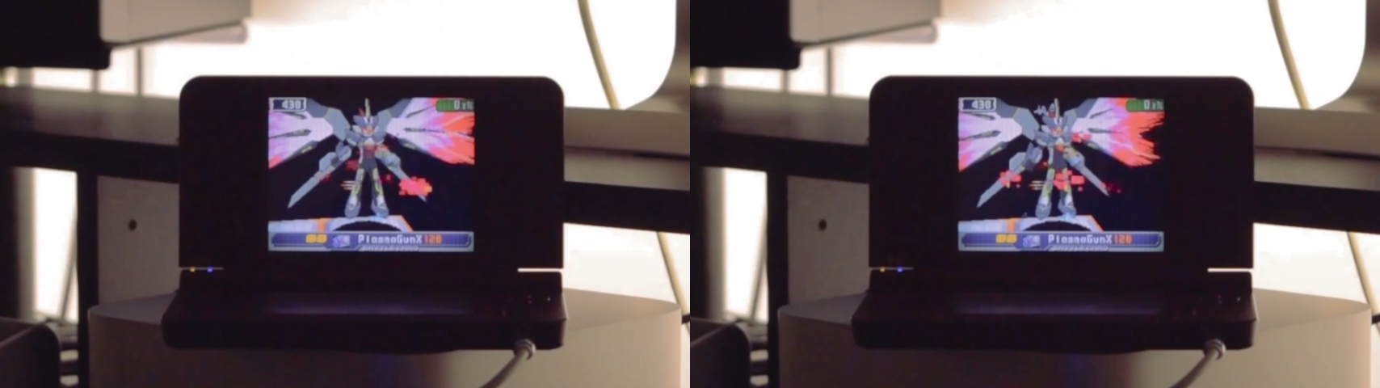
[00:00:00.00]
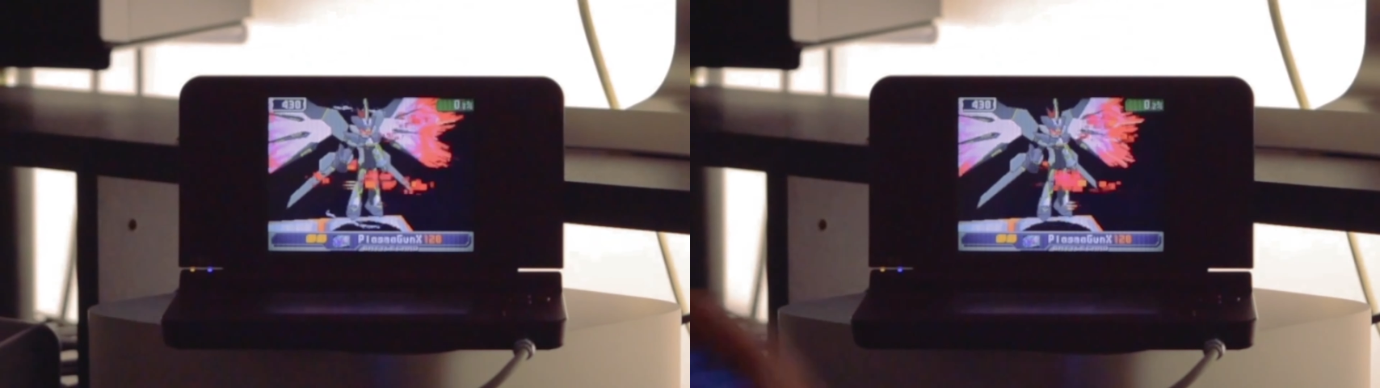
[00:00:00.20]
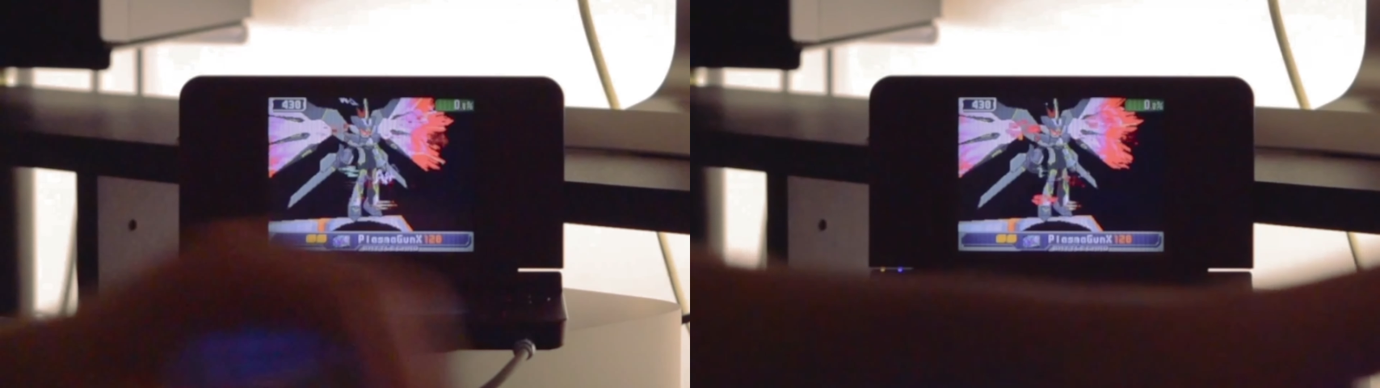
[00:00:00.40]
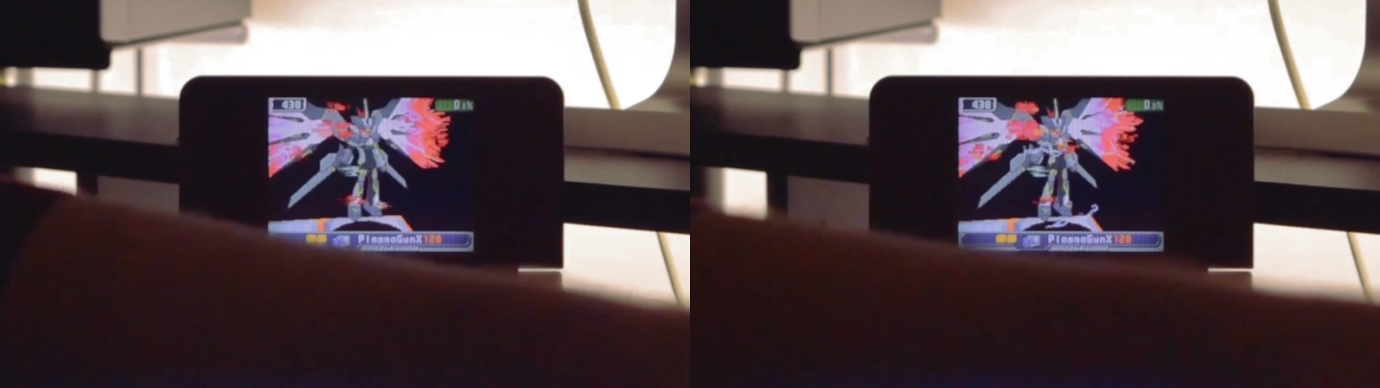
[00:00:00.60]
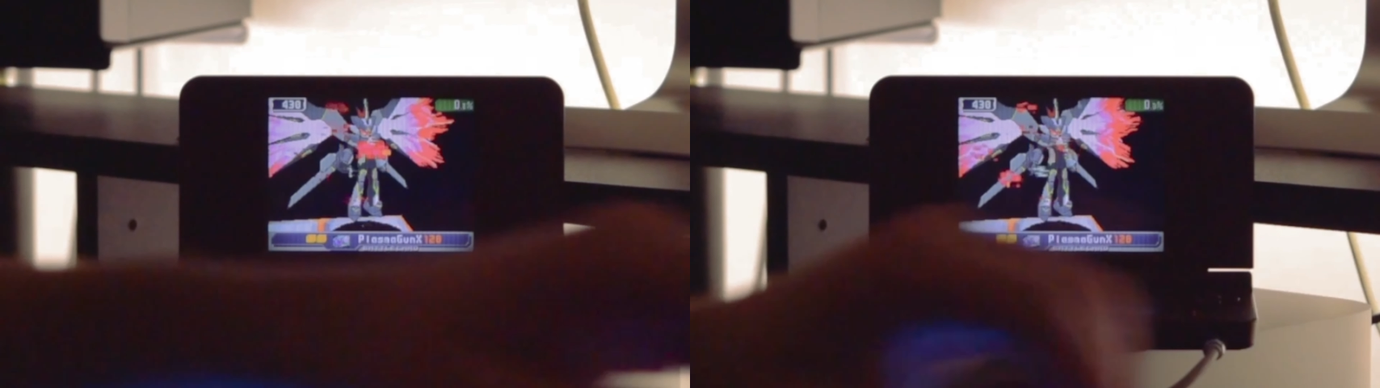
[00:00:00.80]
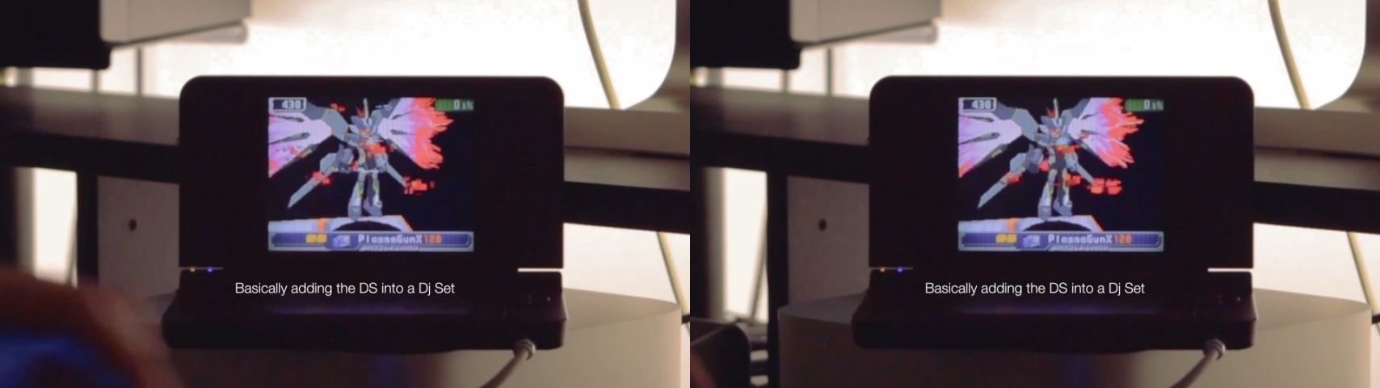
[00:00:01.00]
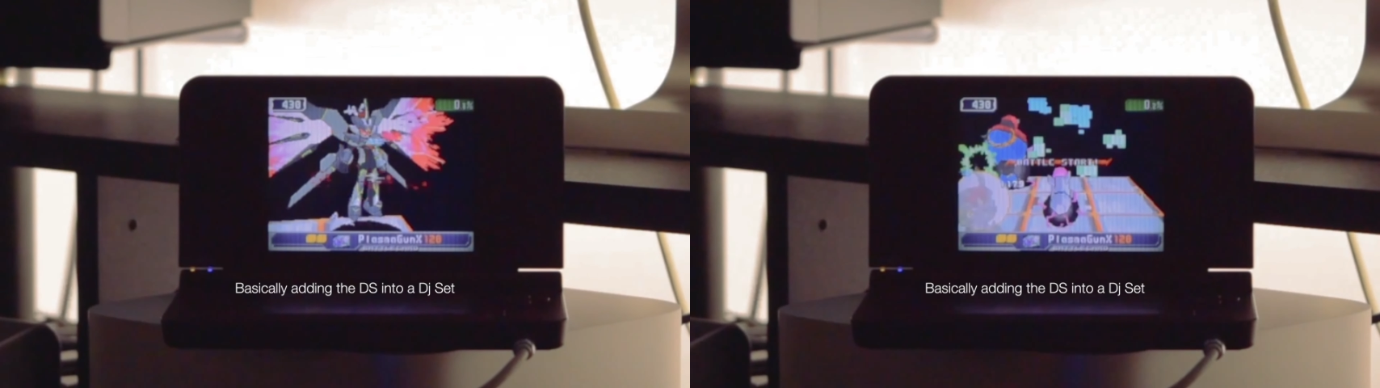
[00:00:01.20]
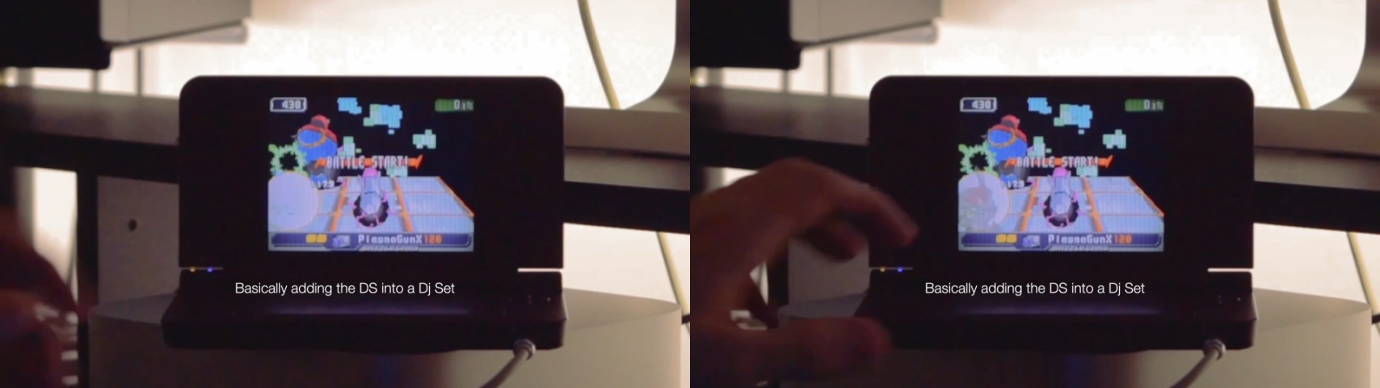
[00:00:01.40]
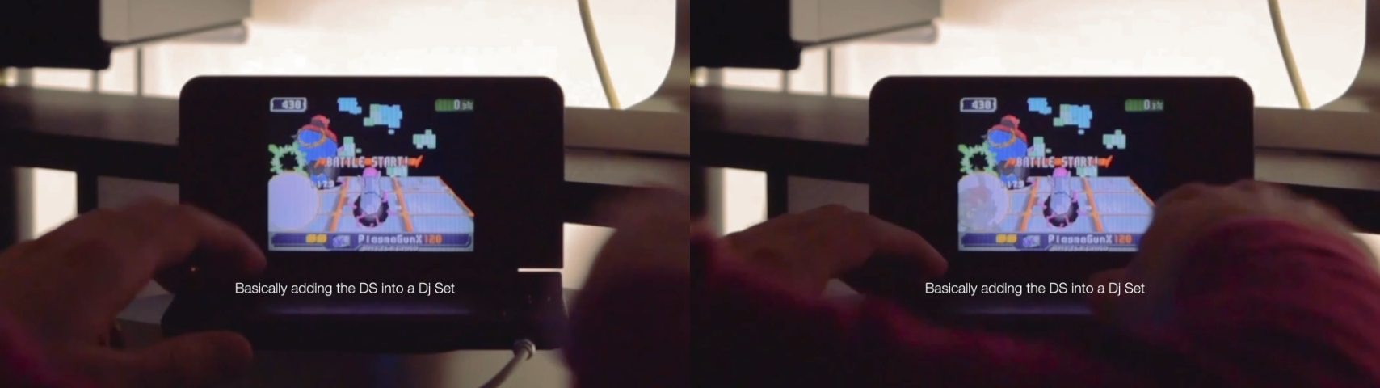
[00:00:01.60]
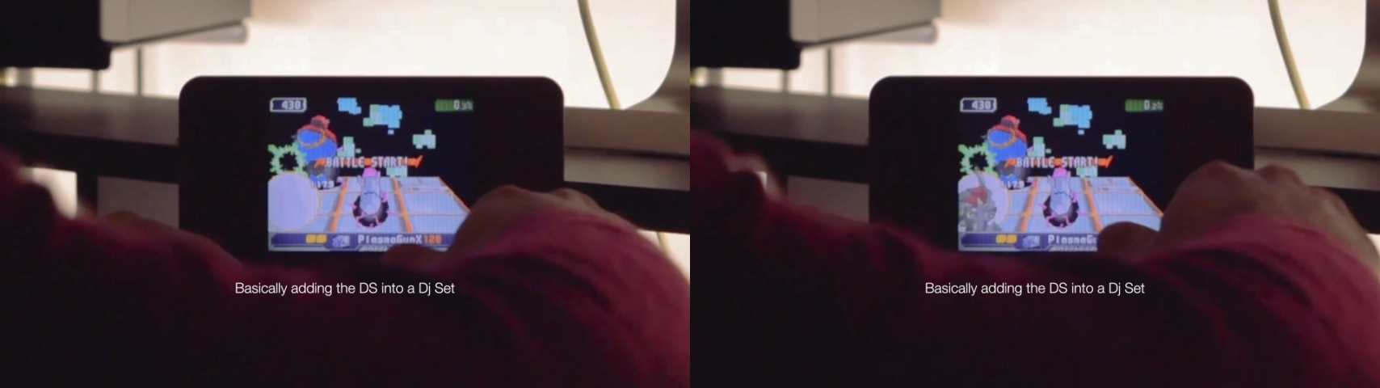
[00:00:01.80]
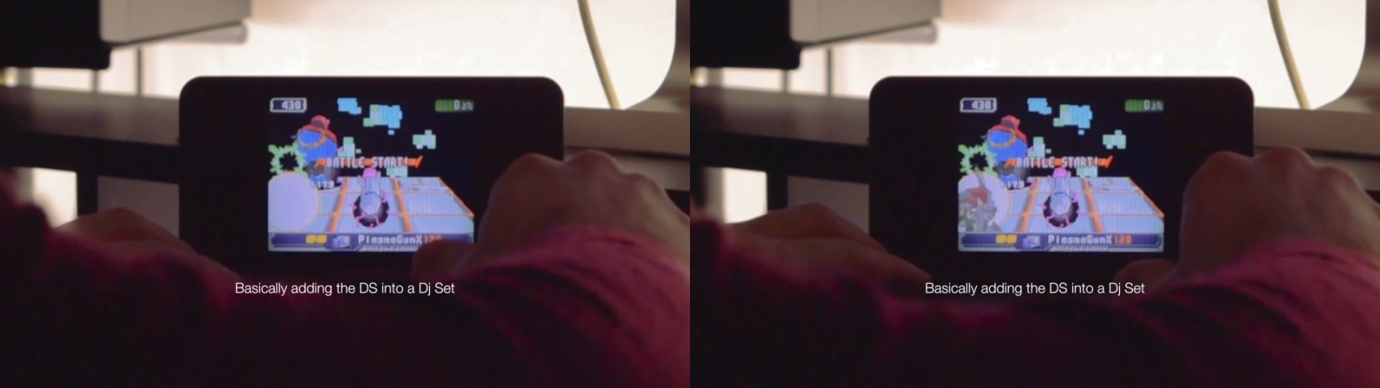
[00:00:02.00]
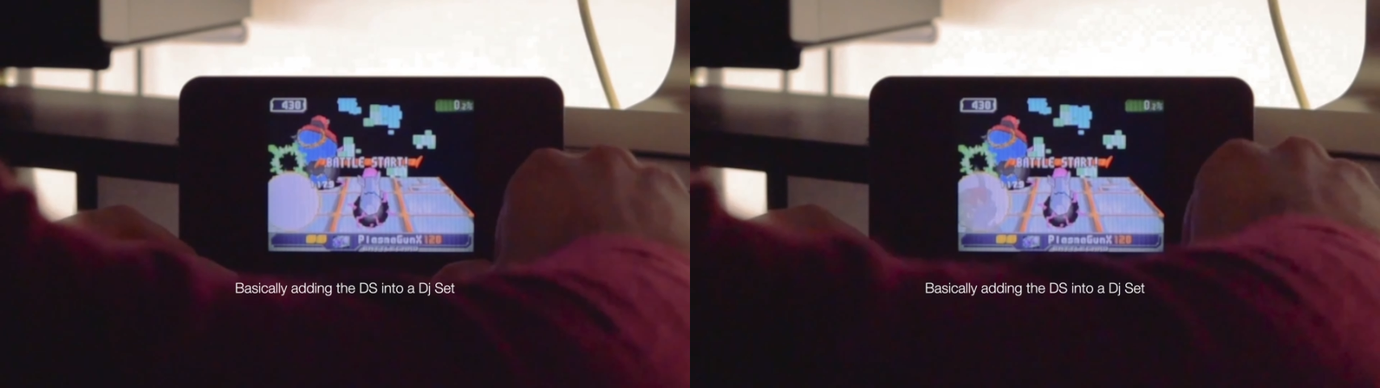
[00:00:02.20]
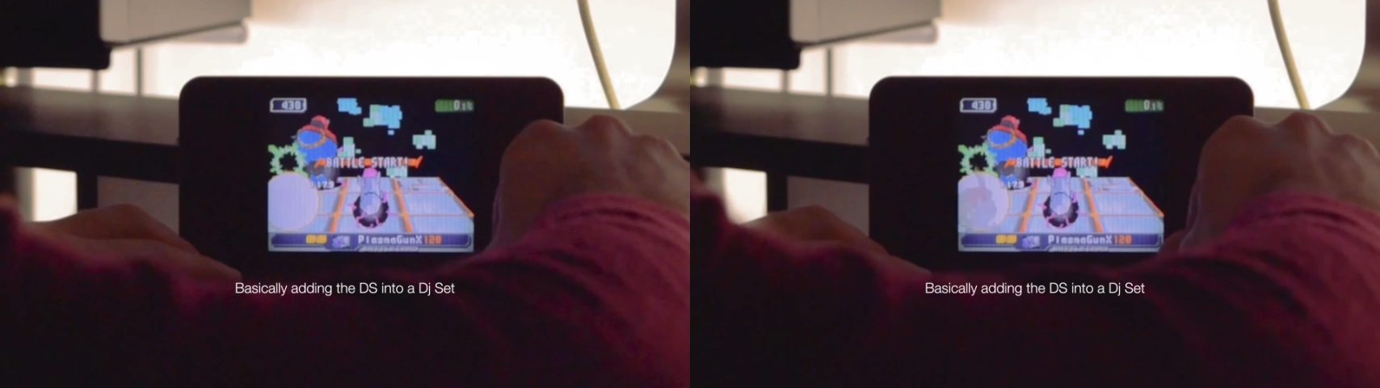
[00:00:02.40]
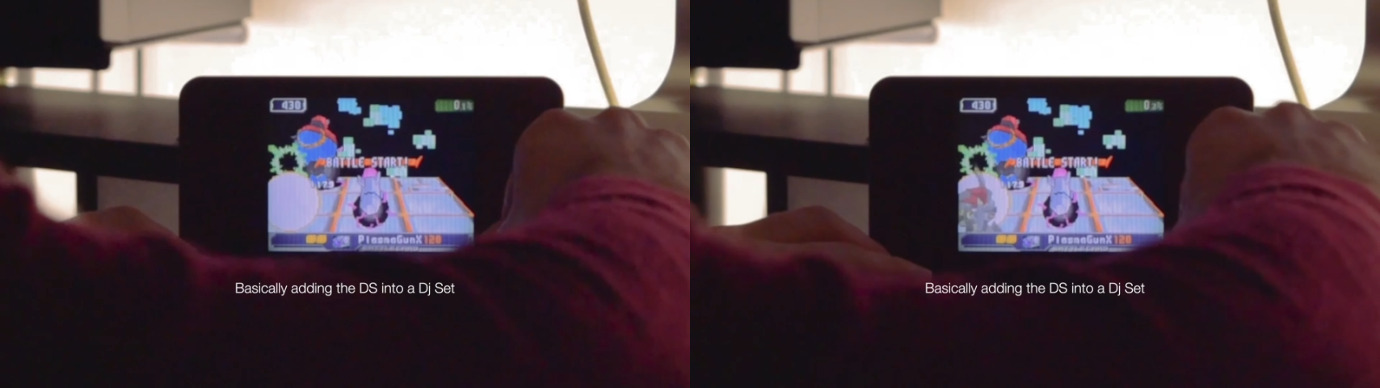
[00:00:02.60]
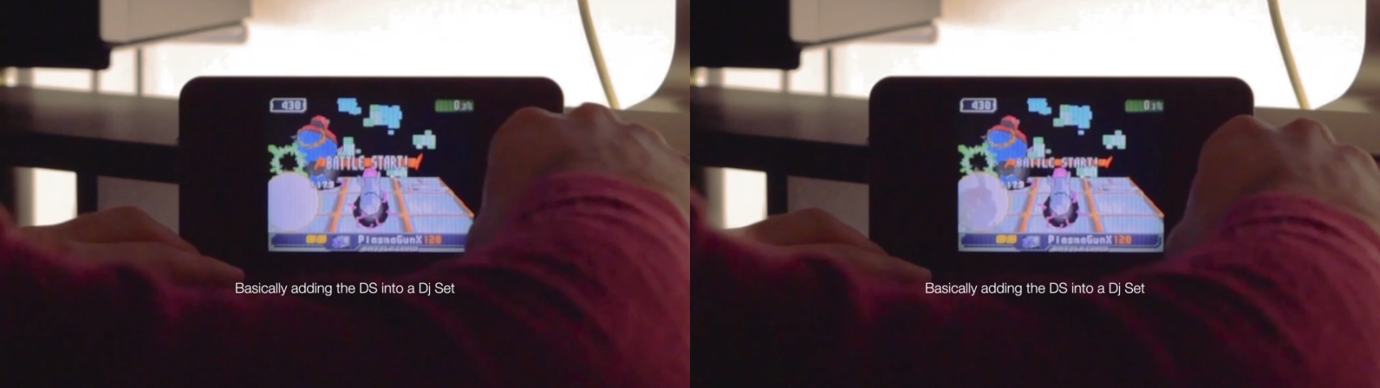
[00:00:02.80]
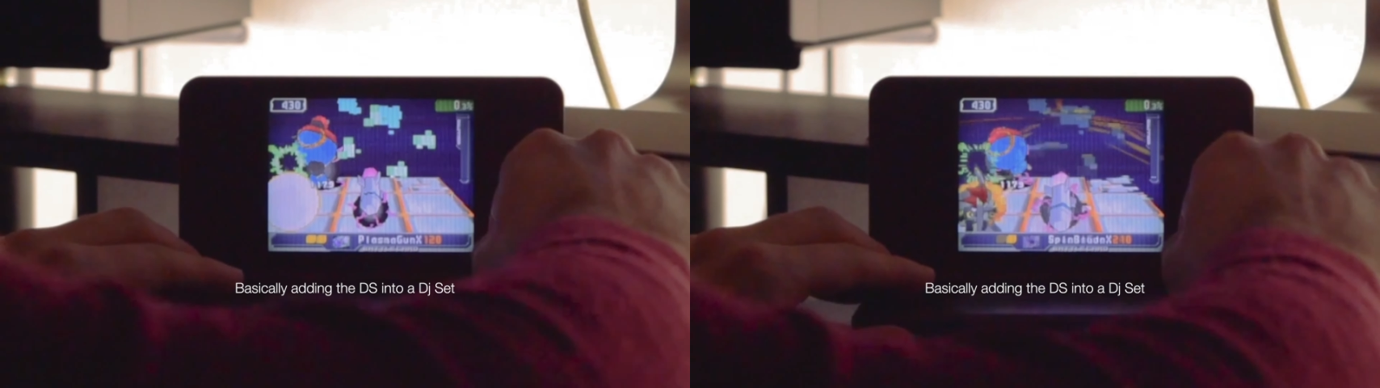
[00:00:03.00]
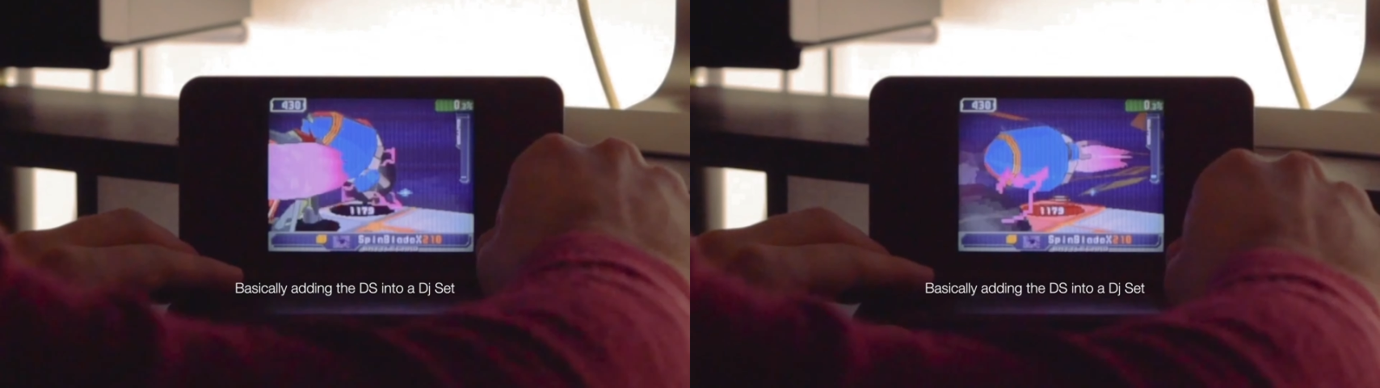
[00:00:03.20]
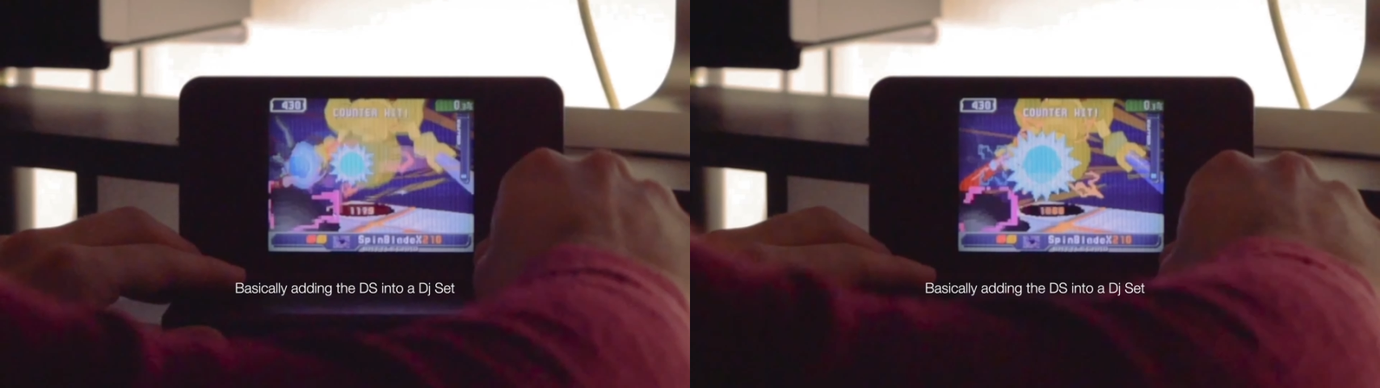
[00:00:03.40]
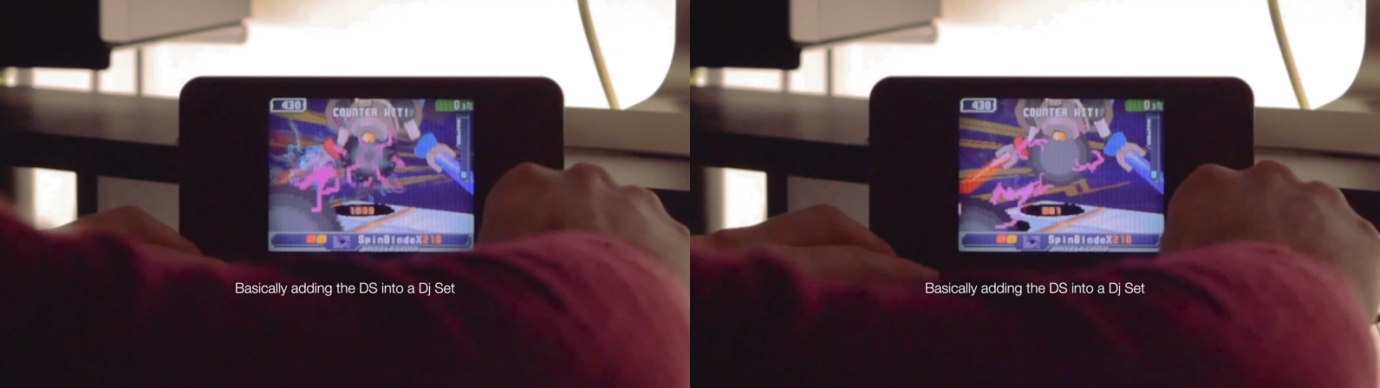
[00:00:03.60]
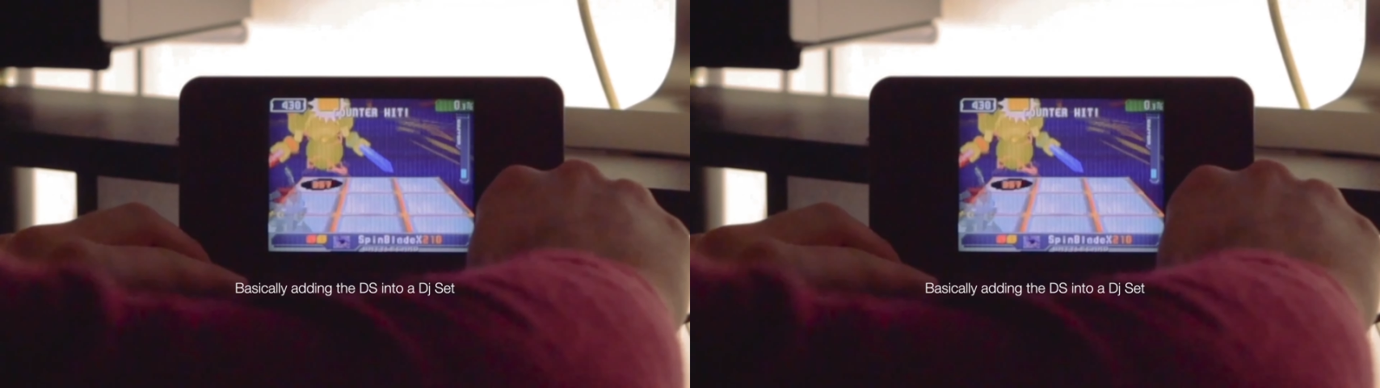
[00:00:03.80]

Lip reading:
(no speaker visible)